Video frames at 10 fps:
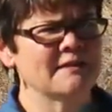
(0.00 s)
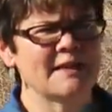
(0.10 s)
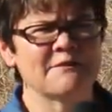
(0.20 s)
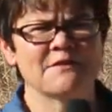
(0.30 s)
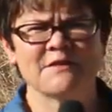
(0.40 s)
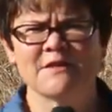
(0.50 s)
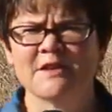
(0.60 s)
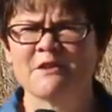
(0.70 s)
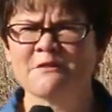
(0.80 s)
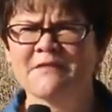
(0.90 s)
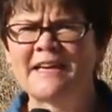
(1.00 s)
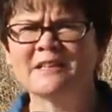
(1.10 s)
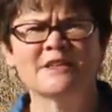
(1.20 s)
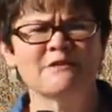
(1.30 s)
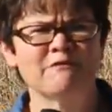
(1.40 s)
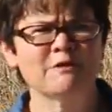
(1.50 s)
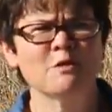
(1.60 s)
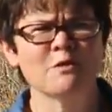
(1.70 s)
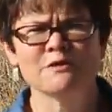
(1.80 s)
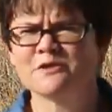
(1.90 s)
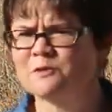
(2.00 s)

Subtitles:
left that are valley floors.